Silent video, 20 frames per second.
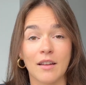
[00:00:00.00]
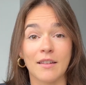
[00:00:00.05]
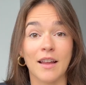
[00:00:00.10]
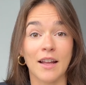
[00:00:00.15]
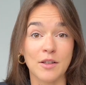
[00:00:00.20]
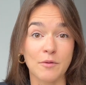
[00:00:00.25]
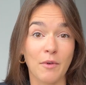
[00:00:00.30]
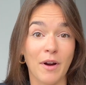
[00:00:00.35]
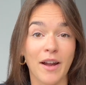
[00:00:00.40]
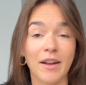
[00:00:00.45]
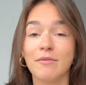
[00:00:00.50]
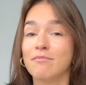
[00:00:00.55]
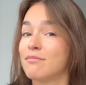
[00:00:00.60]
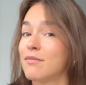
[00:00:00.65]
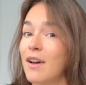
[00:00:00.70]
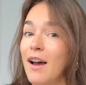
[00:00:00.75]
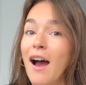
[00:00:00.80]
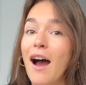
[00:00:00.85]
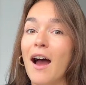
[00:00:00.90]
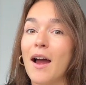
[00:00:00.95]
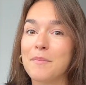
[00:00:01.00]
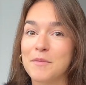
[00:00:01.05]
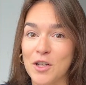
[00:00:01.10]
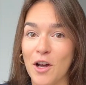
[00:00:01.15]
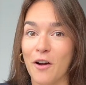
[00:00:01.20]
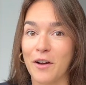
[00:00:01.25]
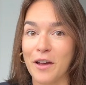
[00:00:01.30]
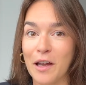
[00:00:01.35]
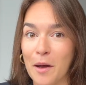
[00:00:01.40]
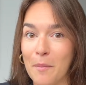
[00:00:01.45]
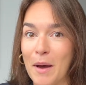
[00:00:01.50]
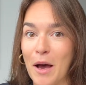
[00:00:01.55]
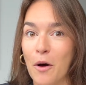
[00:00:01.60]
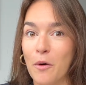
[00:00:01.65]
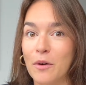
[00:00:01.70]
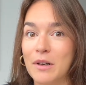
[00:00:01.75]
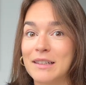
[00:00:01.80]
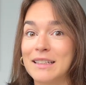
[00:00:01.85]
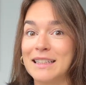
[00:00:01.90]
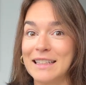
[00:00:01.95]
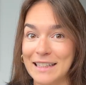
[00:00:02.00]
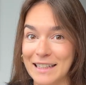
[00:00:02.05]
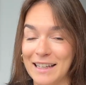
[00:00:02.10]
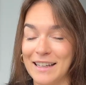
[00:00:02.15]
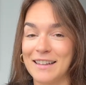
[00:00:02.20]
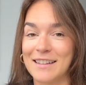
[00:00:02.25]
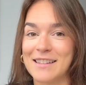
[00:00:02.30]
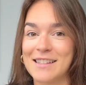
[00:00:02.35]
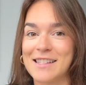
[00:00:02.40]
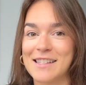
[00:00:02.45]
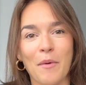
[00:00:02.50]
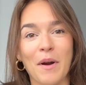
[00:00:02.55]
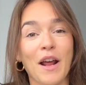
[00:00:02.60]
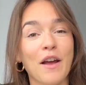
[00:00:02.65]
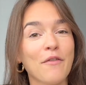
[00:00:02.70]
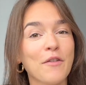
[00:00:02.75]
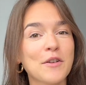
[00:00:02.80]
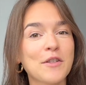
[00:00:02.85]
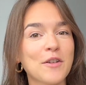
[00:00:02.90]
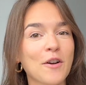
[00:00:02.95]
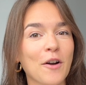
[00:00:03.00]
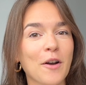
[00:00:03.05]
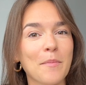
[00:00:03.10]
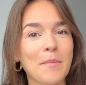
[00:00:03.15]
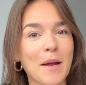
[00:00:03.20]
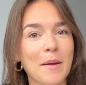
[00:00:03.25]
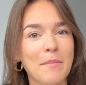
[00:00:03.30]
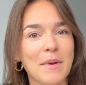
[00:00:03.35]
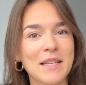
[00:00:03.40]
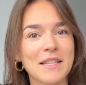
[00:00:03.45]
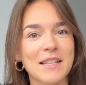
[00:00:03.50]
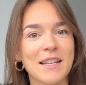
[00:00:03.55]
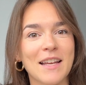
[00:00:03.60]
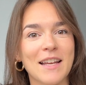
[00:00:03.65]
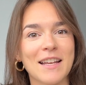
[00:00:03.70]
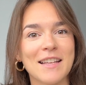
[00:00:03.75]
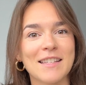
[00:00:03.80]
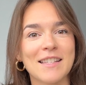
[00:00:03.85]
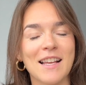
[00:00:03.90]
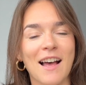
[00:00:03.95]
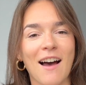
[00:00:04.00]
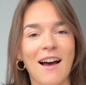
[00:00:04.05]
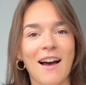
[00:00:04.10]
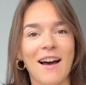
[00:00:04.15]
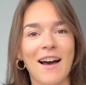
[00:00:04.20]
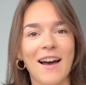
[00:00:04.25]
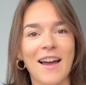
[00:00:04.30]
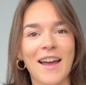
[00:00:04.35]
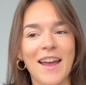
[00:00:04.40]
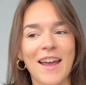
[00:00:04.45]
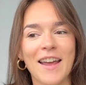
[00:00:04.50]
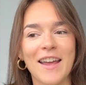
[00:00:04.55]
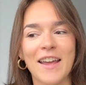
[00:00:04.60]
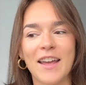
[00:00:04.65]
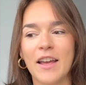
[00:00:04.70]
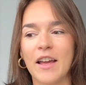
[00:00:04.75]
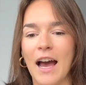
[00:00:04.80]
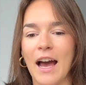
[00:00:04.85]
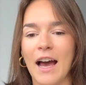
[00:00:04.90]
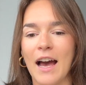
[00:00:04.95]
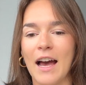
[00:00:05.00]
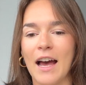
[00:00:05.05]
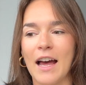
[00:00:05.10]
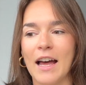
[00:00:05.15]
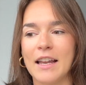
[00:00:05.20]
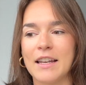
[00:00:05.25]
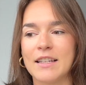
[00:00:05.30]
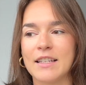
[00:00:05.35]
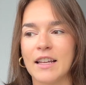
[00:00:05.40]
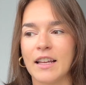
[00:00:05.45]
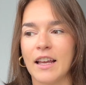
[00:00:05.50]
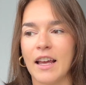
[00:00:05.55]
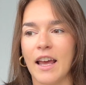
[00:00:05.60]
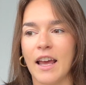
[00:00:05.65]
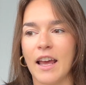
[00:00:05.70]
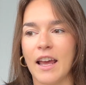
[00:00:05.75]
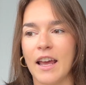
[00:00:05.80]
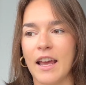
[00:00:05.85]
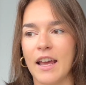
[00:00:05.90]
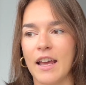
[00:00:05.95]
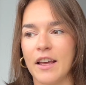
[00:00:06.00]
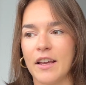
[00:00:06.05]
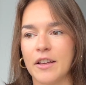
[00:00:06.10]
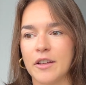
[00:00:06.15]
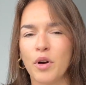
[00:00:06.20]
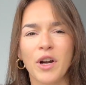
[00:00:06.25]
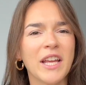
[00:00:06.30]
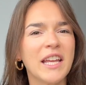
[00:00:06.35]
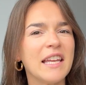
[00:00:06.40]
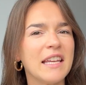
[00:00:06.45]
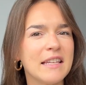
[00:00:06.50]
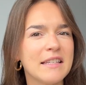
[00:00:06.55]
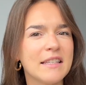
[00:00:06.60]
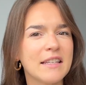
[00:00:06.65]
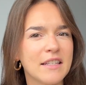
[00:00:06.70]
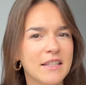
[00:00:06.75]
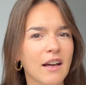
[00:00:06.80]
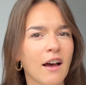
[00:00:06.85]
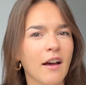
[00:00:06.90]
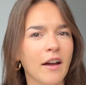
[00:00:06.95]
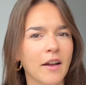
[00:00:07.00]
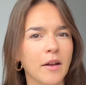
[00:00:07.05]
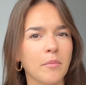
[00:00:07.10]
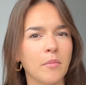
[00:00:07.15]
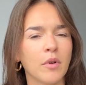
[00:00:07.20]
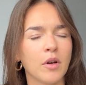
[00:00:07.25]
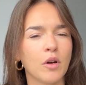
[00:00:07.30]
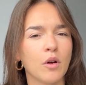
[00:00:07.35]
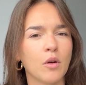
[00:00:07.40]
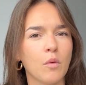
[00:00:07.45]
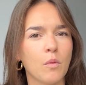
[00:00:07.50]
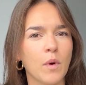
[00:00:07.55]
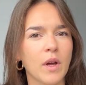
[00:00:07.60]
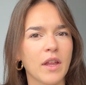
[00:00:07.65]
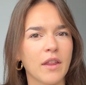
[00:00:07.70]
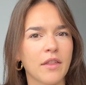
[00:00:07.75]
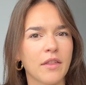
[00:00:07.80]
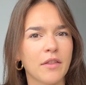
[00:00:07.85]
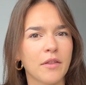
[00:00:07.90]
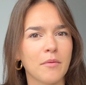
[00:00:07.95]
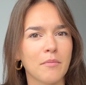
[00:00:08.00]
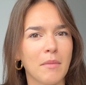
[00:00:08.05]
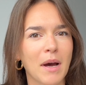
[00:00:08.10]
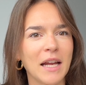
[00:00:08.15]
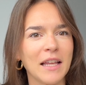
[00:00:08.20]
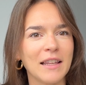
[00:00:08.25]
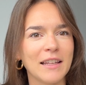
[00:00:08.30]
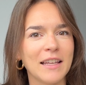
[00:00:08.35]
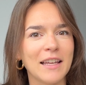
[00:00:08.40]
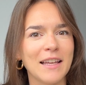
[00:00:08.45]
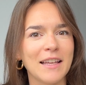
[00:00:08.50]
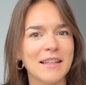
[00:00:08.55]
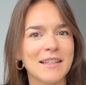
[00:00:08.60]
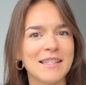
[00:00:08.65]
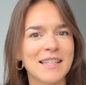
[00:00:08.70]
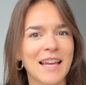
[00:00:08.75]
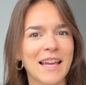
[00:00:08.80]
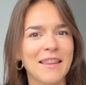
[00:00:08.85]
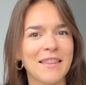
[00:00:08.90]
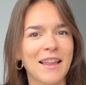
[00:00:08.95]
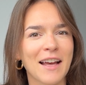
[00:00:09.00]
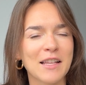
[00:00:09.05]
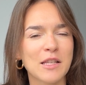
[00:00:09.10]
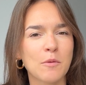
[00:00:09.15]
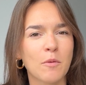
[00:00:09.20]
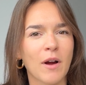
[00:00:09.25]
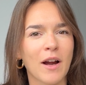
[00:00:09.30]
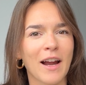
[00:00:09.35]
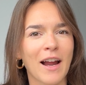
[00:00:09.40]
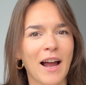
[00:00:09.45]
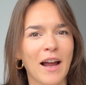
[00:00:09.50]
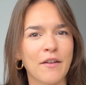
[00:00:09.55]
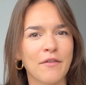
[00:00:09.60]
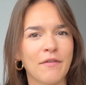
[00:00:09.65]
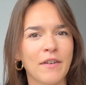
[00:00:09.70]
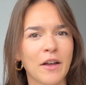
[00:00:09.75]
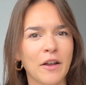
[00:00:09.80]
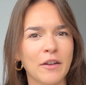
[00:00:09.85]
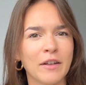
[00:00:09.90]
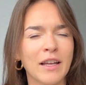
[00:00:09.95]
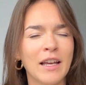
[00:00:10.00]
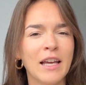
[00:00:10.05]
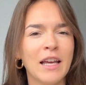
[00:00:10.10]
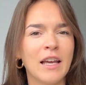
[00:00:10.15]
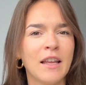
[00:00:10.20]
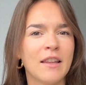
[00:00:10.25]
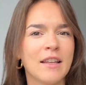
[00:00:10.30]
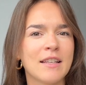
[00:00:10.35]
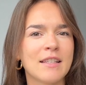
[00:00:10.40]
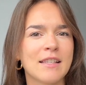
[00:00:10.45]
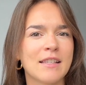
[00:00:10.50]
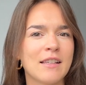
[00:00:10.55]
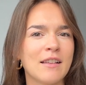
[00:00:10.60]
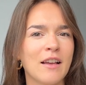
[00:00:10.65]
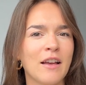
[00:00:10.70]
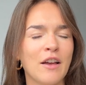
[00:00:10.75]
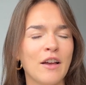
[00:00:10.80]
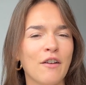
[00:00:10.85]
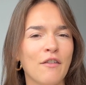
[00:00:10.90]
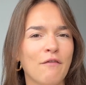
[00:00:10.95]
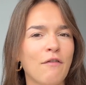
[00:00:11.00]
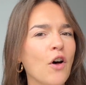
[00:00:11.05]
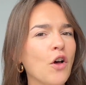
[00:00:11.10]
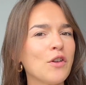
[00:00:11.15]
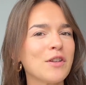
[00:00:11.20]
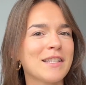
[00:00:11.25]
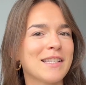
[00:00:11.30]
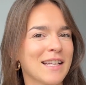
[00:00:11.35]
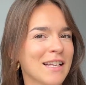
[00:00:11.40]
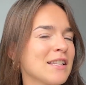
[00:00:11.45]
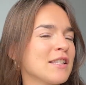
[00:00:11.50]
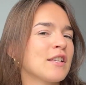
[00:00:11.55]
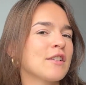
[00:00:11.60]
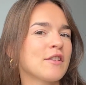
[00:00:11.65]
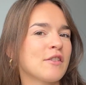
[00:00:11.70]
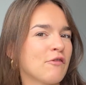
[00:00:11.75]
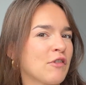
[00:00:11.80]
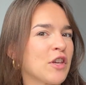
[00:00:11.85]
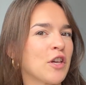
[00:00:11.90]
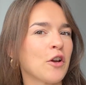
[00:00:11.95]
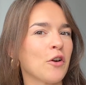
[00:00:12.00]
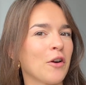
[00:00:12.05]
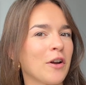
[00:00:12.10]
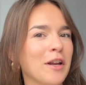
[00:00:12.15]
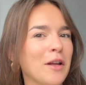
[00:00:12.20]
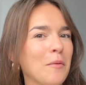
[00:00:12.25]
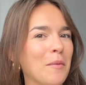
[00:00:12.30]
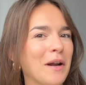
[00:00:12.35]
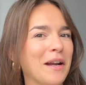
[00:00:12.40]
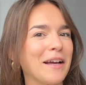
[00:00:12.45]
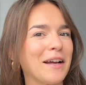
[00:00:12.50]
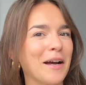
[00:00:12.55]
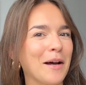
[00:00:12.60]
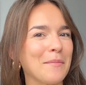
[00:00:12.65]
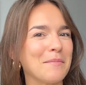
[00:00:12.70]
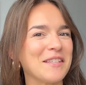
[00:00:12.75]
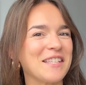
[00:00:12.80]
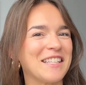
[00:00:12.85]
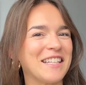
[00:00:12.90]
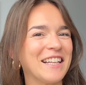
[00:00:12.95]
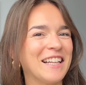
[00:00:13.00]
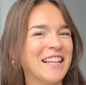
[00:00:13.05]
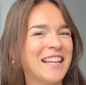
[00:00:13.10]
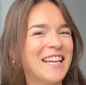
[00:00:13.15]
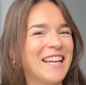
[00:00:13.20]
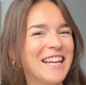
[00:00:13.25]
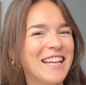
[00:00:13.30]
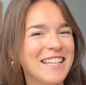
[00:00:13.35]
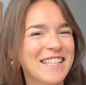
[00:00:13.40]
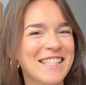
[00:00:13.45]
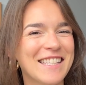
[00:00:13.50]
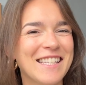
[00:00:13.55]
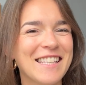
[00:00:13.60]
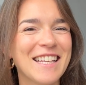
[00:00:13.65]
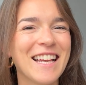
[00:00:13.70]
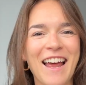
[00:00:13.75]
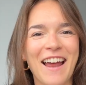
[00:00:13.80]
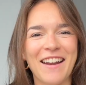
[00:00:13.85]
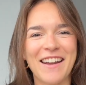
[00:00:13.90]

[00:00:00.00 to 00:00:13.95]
That's right, I'm talking about leads. When I first started my business, I had a pretty easy time with my leads, and that's why I felt this false sense of security when it comes to leads.